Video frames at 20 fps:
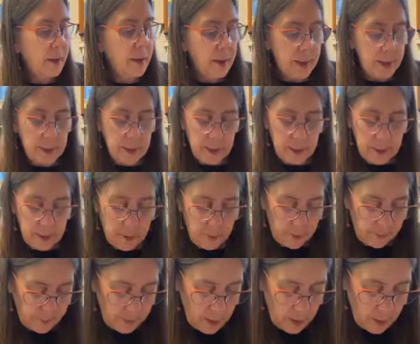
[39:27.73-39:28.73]
All right, and
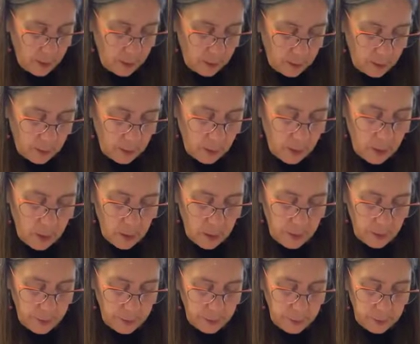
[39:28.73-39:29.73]
now we've got our little
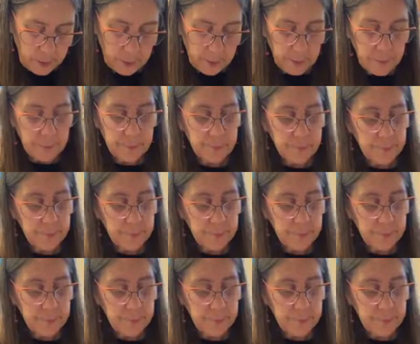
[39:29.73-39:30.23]
heart.